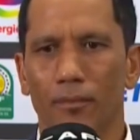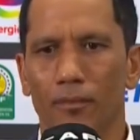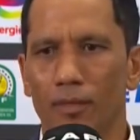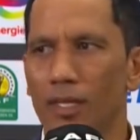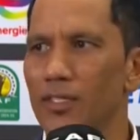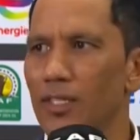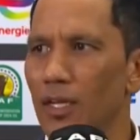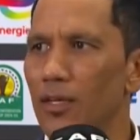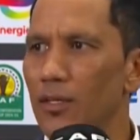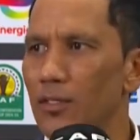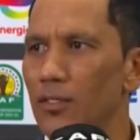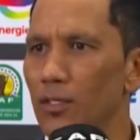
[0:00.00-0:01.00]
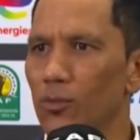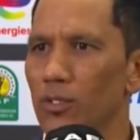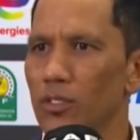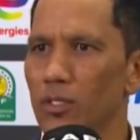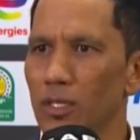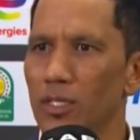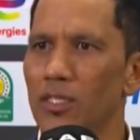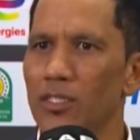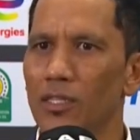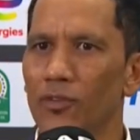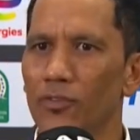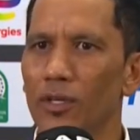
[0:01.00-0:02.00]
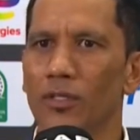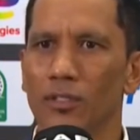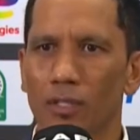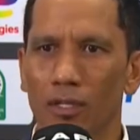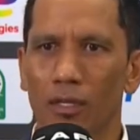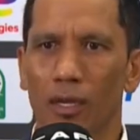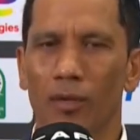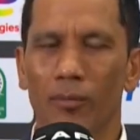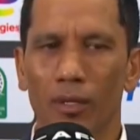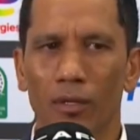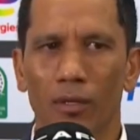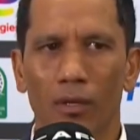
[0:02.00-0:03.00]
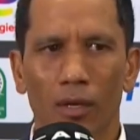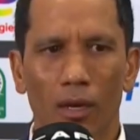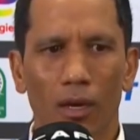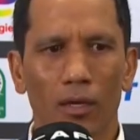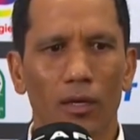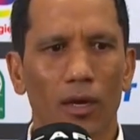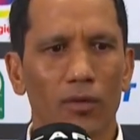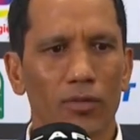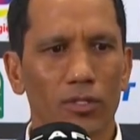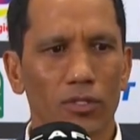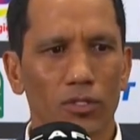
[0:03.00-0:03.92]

Tanzanians, it was the East Africans that came and gave us the